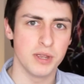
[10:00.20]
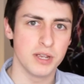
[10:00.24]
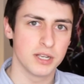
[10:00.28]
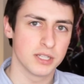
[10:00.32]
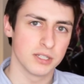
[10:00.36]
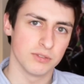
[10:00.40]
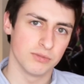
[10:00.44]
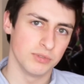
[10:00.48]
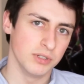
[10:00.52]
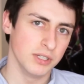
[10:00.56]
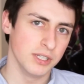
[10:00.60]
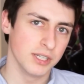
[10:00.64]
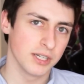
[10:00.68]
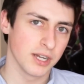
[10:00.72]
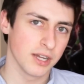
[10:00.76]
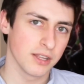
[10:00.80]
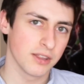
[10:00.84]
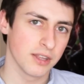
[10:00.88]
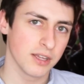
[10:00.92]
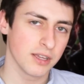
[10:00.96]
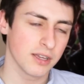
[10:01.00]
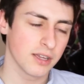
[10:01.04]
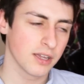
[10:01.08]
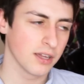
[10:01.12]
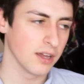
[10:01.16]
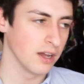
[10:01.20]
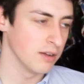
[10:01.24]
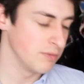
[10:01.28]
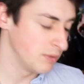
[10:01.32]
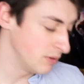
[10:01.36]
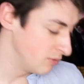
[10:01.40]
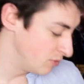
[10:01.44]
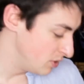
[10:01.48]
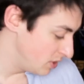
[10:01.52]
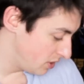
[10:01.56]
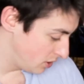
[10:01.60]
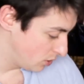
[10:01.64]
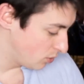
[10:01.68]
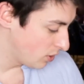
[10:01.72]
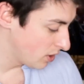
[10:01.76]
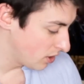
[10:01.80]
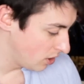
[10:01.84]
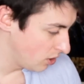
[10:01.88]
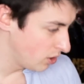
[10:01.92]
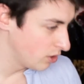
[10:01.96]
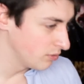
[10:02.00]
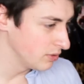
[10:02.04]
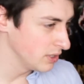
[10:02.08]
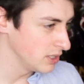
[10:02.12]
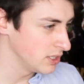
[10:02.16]
weeks of reading, I think. I've been reading
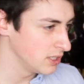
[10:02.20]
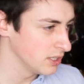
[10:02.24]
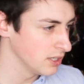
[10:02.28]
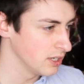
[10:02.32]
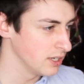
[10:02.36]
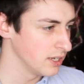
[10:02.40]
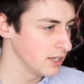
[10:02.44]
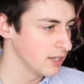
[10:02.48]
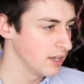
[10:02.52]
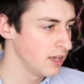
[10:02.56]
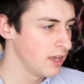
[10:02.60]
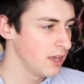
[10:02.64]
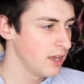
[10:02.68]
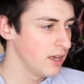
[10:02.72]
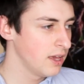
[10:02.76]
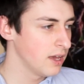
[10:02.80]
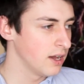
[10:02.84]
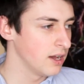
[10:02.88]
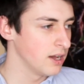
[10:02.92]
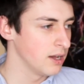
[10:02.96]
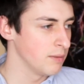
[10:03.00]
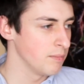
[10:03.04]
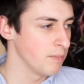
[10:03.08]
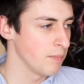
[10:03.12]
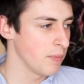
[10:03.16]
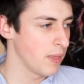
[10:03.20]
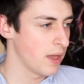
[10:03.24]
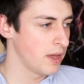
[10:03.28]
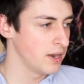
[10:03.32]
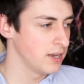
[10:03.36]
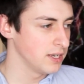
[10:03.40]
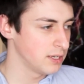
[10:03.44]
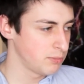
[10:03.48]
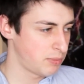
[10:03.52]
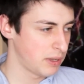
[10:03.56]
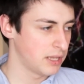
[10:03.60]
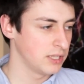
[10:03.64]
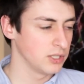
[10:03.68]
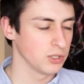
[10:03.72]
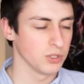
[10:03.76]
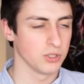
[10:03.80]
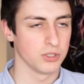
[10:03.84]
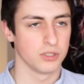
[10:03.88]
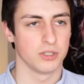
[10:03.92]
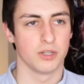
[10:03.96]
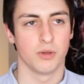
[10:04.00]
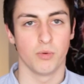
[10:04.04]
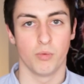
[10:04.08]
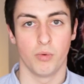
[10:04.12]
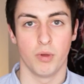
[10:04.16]
quite a lot recently, and it depends
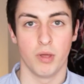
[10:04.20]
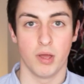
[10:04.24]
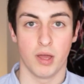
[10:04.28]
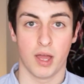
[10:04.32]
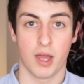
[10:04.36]
on